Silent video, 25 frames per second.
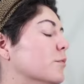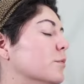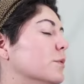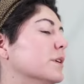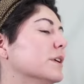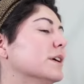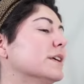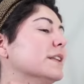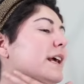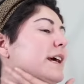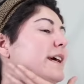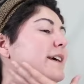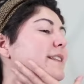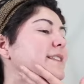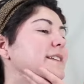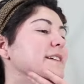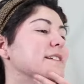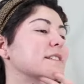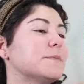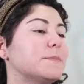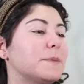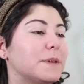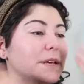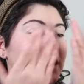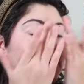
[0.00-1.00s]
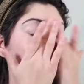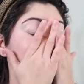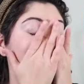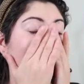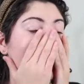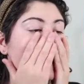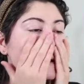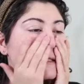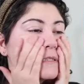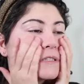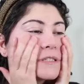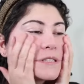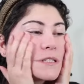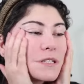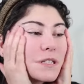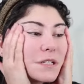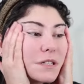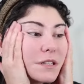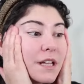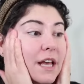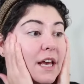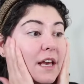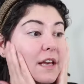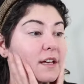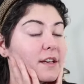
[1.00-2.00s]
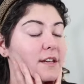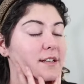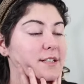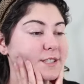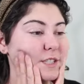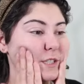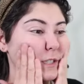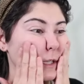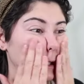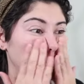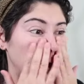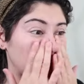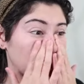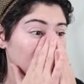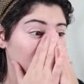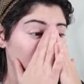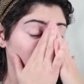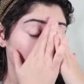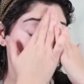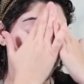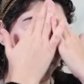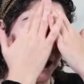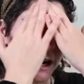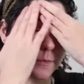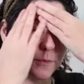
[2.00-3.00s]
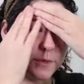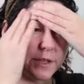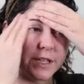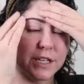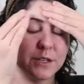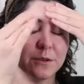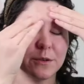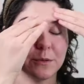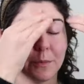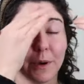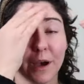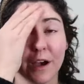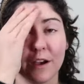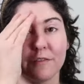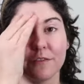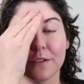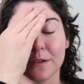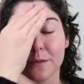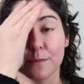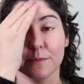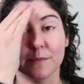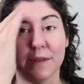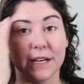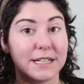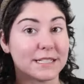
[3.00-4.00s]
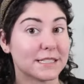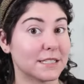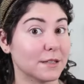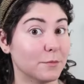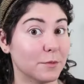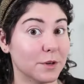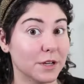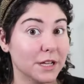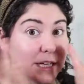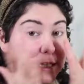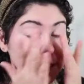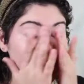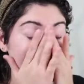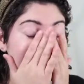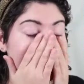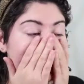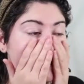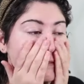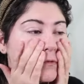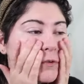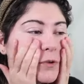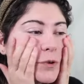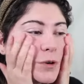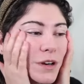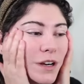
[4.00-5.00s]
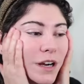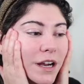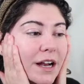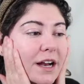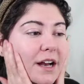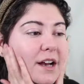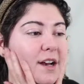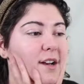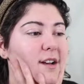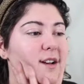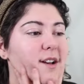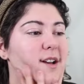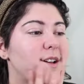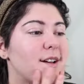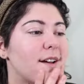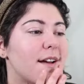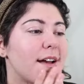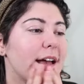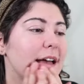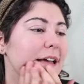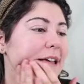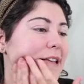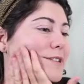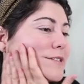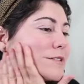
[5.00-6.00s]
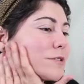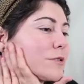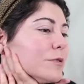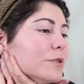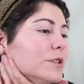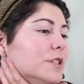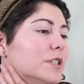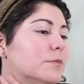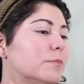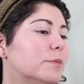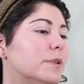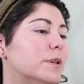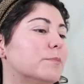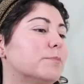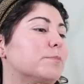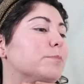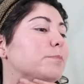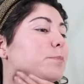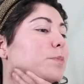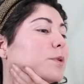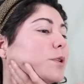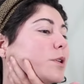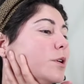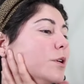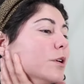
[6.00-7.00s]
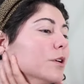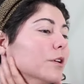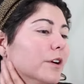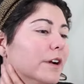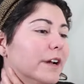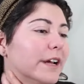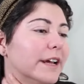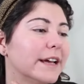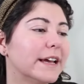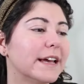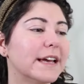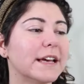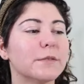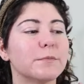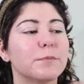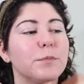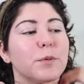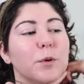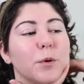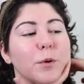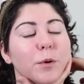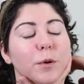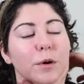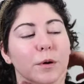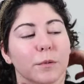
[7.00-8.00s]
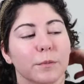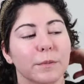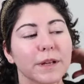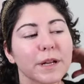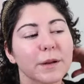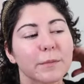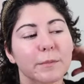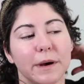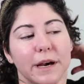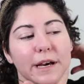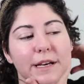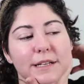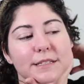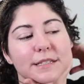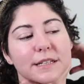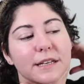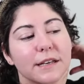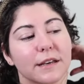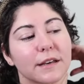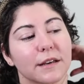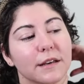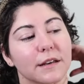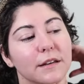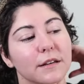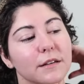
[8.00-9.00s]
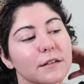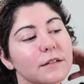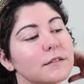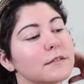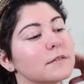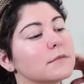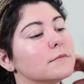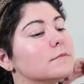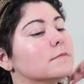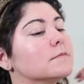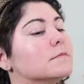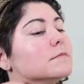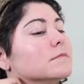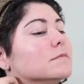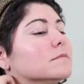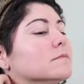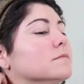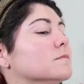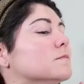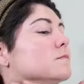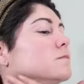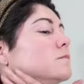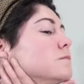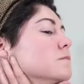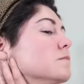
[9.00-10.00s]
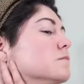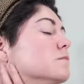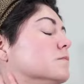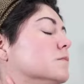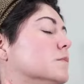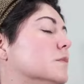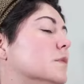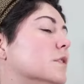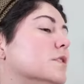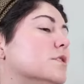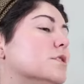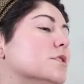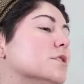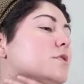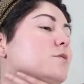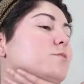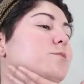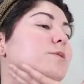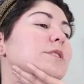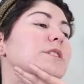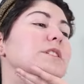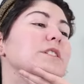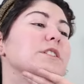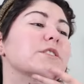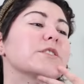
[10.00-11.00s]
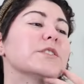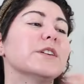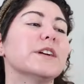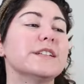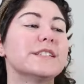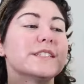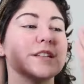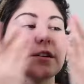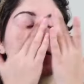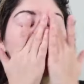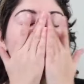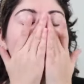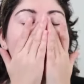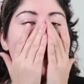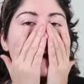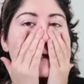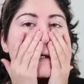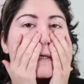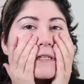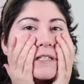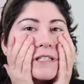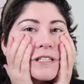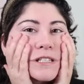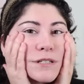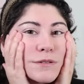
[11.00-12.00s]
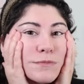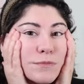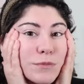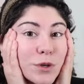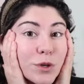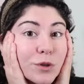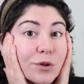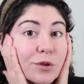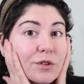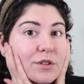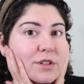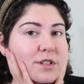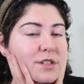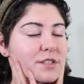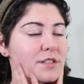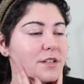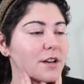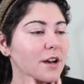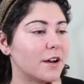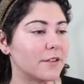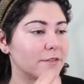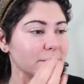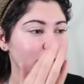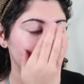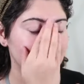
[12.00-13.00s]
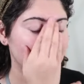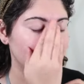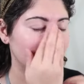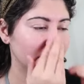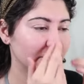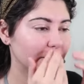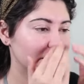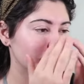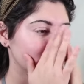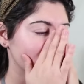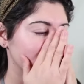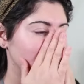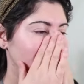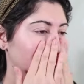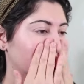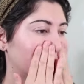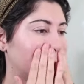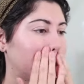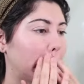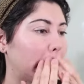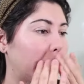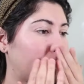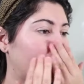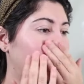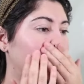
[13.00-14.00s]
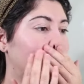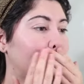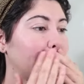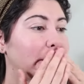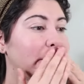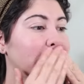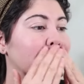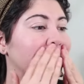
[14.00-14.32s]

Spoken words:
really like this because, like a silicone primer that you would buy from like somewhere like Sephora, this is going to be blurring and pore minimizing. It just really creates a very smooth, soft canvas for makeup.